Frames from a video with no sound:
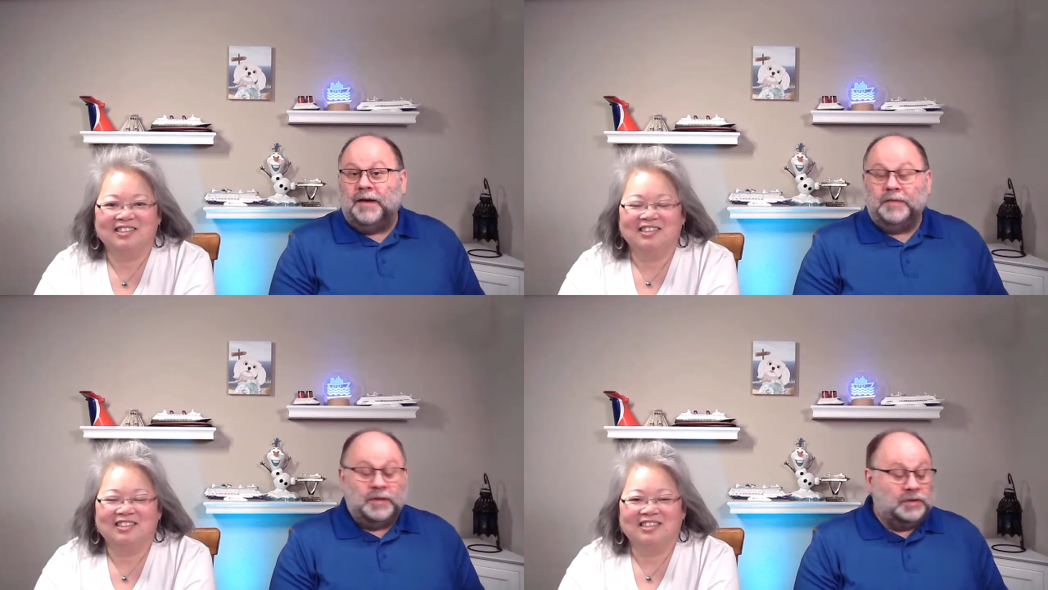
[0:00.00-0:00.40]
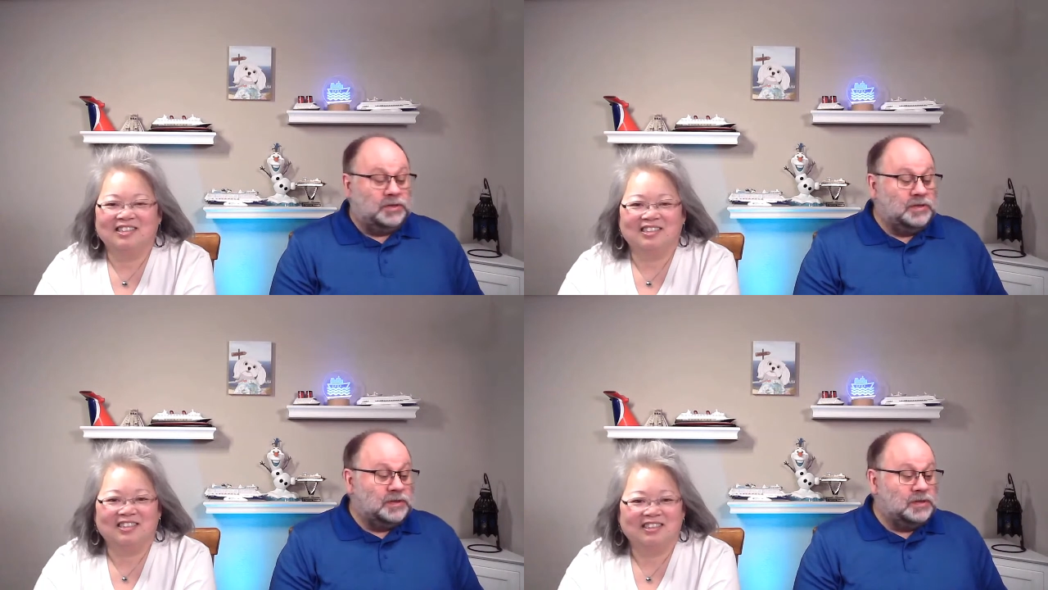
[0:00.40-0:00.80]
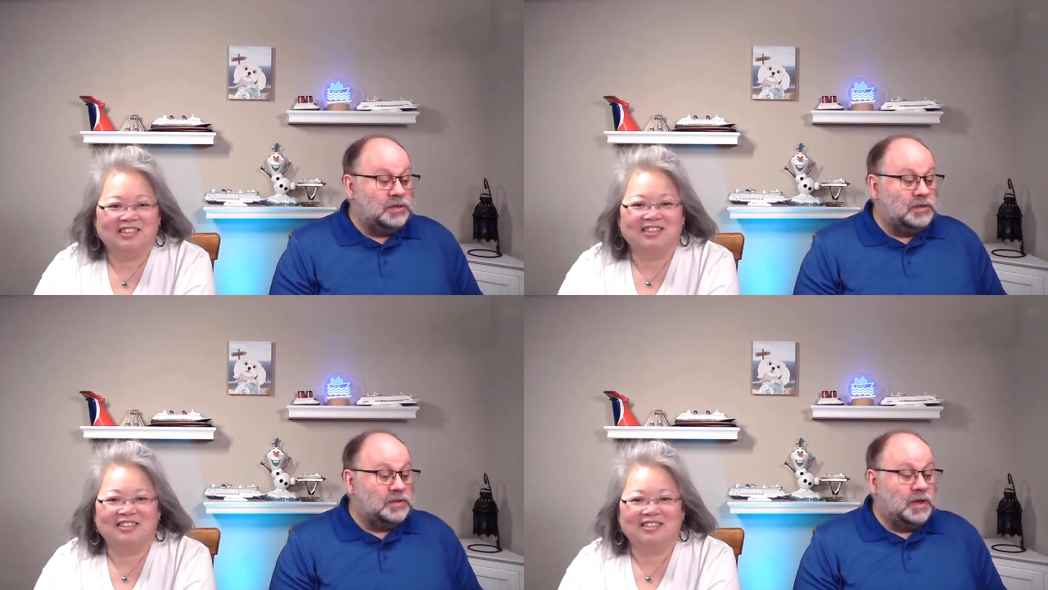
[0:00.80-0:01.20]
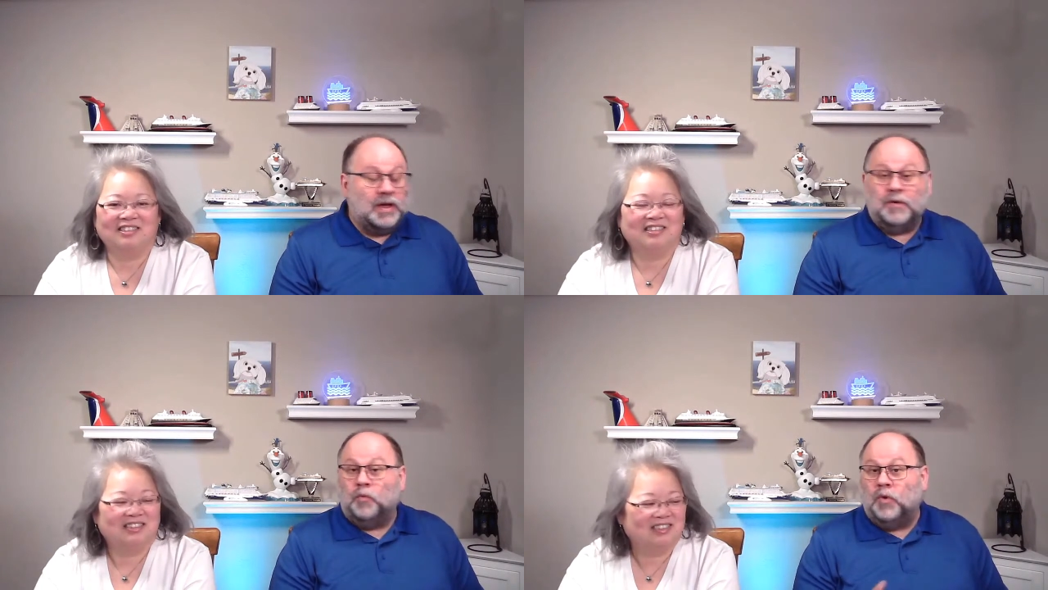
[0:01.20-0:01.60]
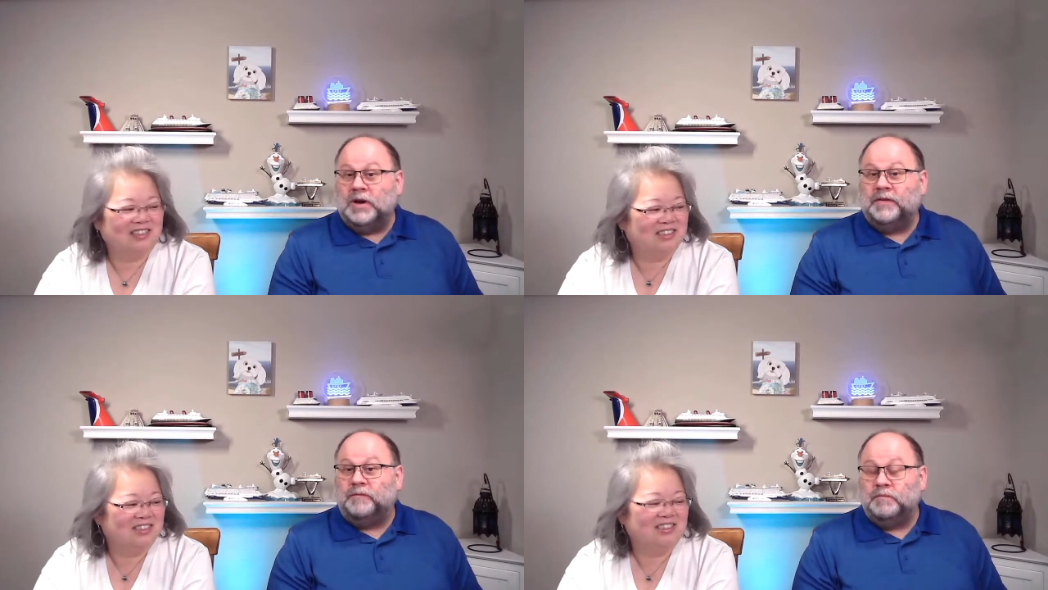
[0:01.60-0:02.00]
Speaker 1: I think she's she's uh,
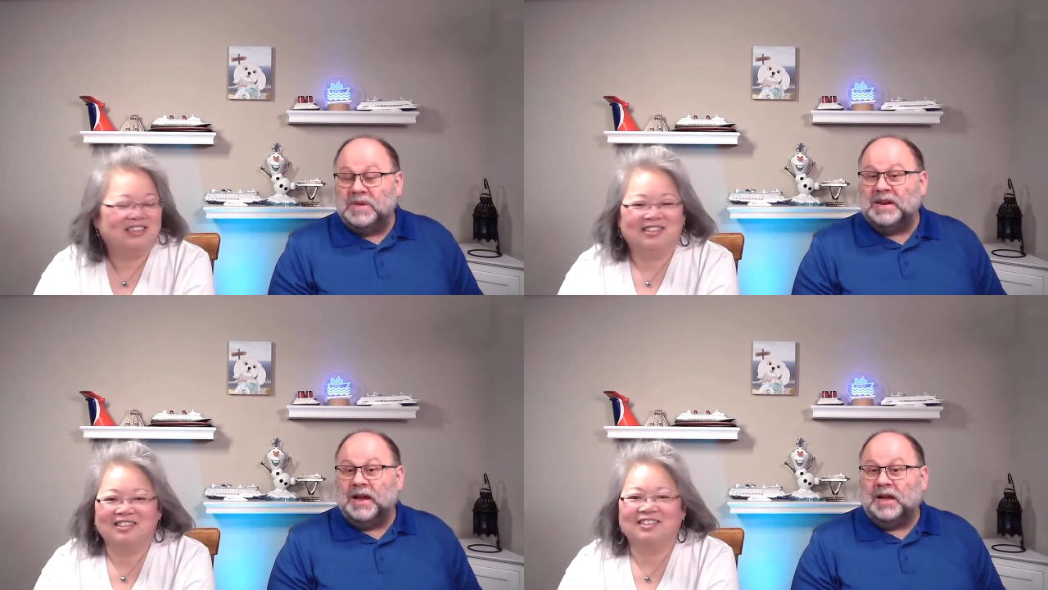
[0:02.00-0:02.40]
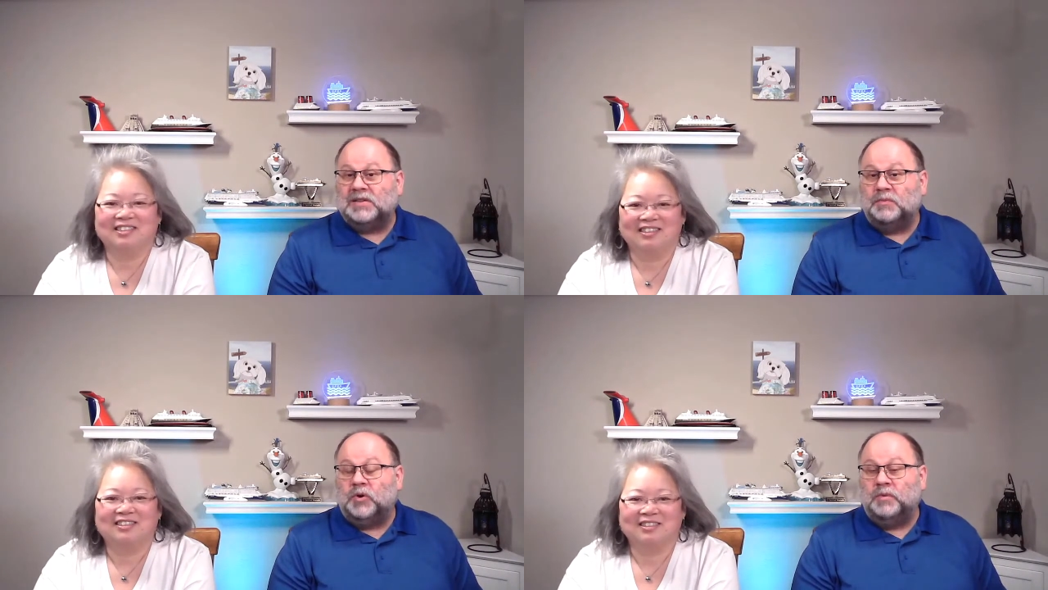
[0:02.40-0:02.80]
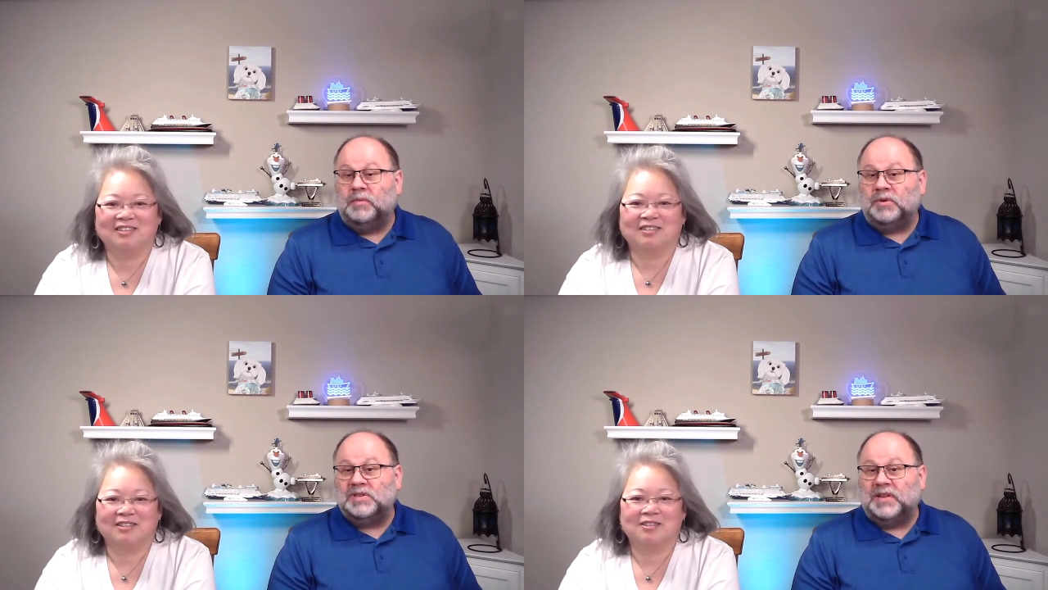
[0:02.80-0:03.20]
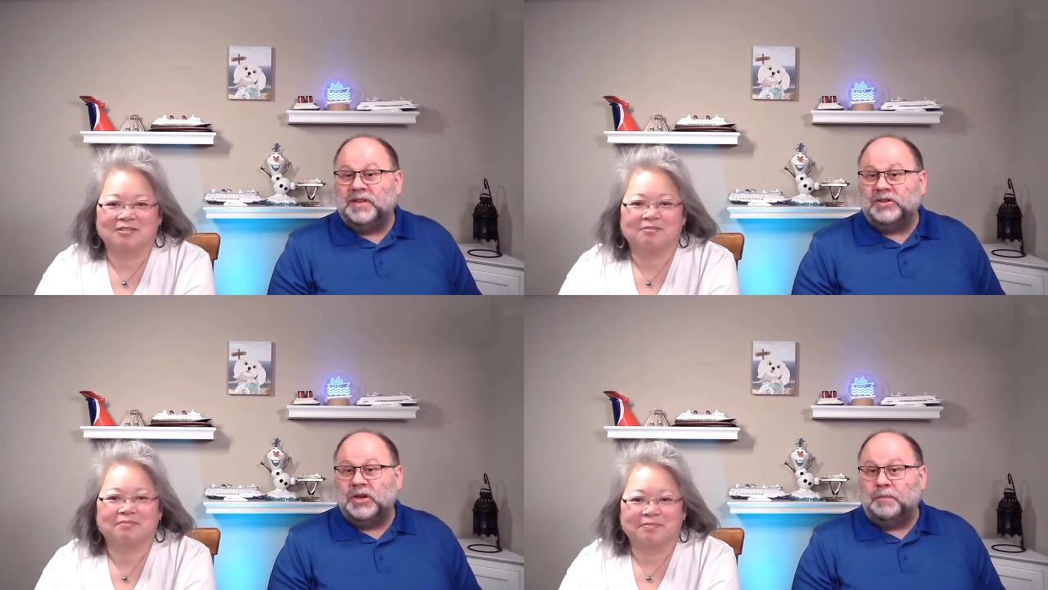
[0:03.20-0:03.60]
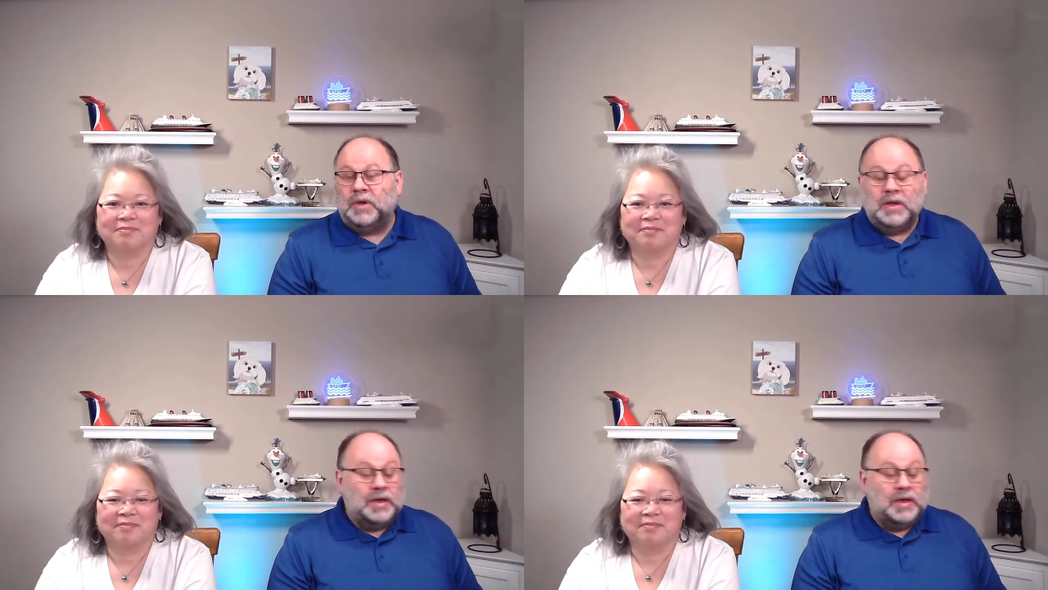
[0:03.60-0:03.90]
one of many awesome crew members on that ship.